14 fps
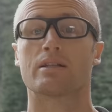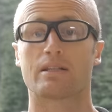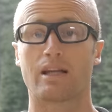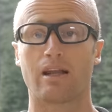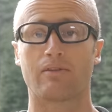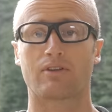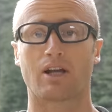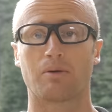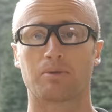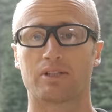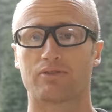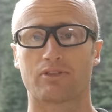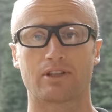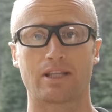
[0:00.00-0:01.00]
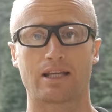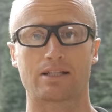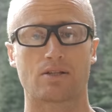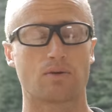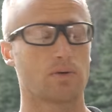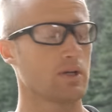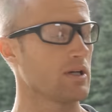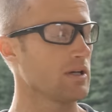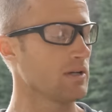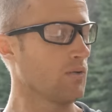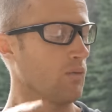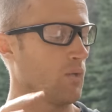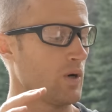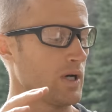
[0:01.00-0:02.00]
Today I have a couple different things going
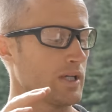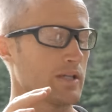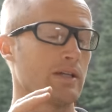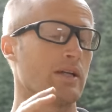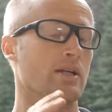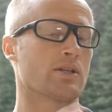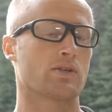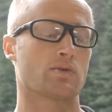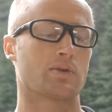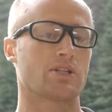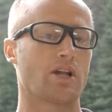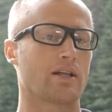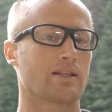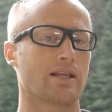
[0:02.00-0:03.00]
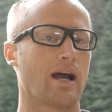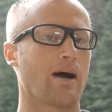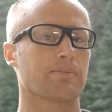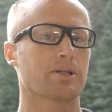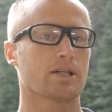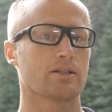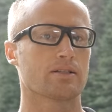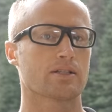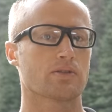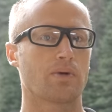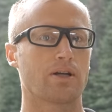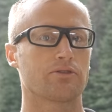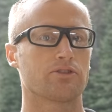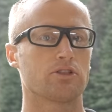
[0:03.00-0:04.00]
on. One, switched out the optic on this
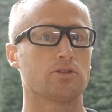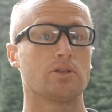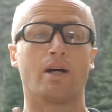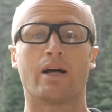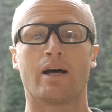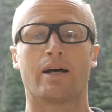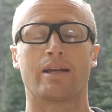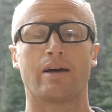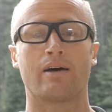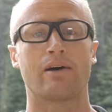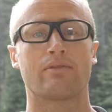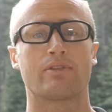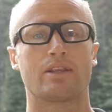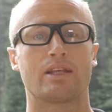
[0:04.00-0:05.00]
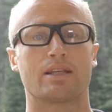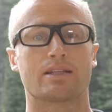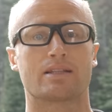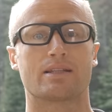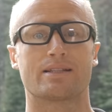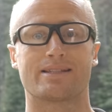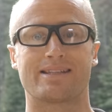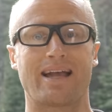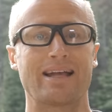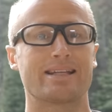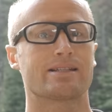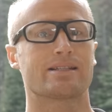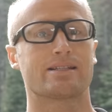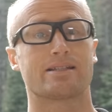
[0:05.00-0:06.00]
rifle. I now have this
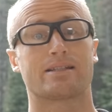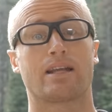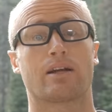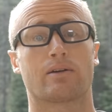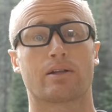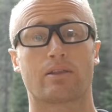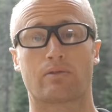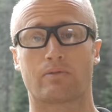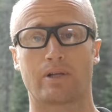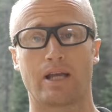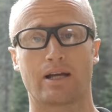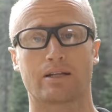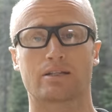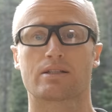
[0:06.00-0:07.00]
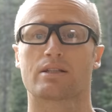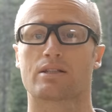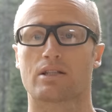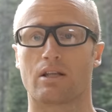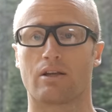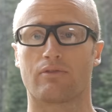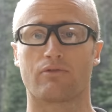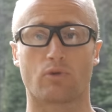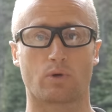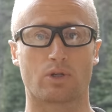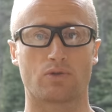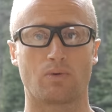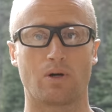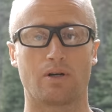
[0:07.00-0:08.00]
Zeiss Terra 3X. It's a
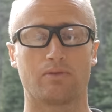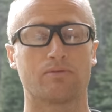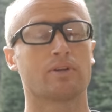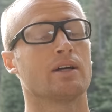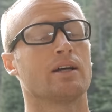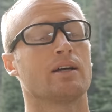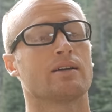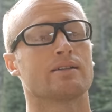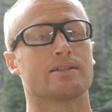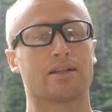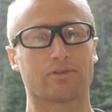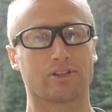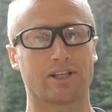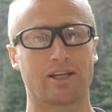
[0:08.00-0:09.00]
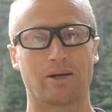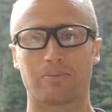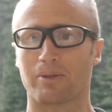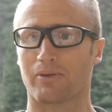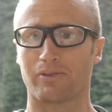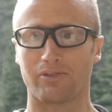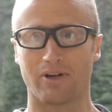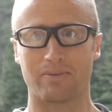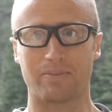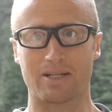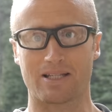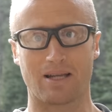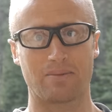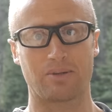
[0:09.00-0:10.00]
4-12. Definitely helped me refine my
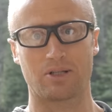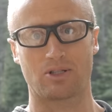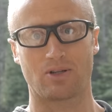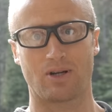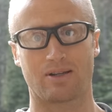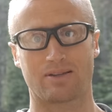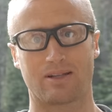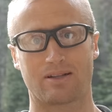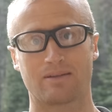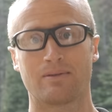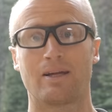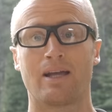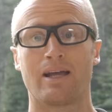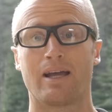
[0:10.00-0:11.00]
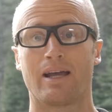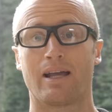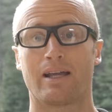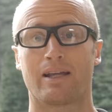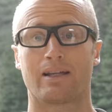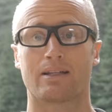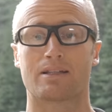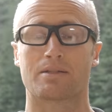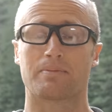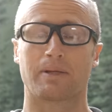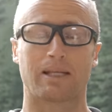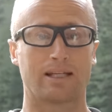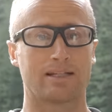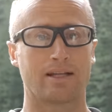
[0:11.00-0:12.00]
sight picture down there. And
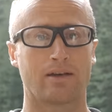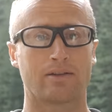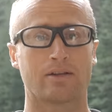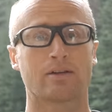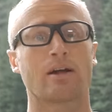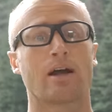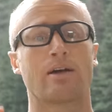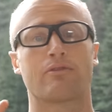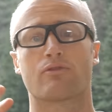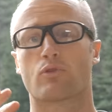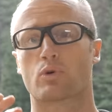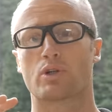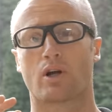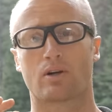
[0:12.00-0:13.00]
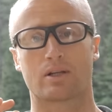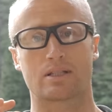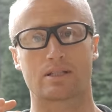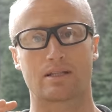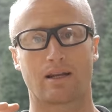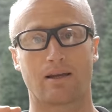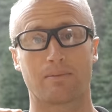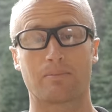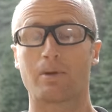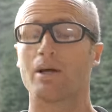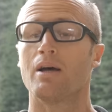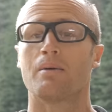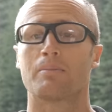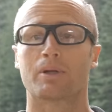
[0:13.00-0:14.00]
speaking of down there, I have four targets set up.
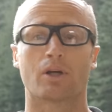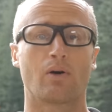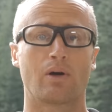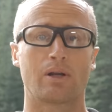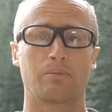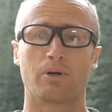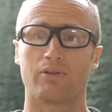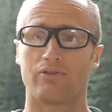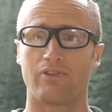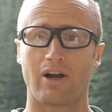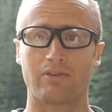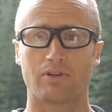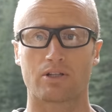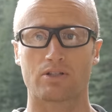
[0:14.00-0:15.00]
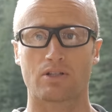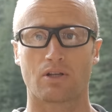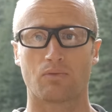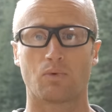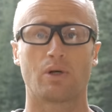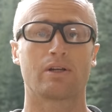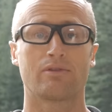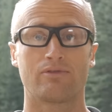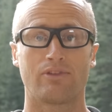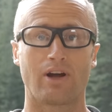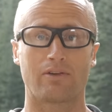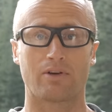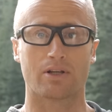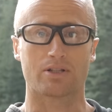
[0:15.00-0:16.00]
I'm going to go ahead and put 5 rounds on one,
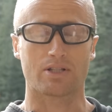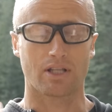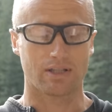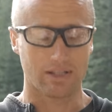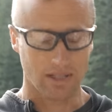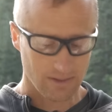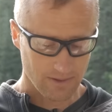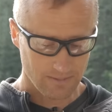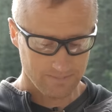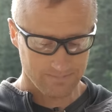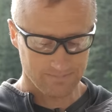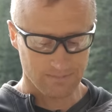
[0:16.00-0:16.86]
5 rounds on the other.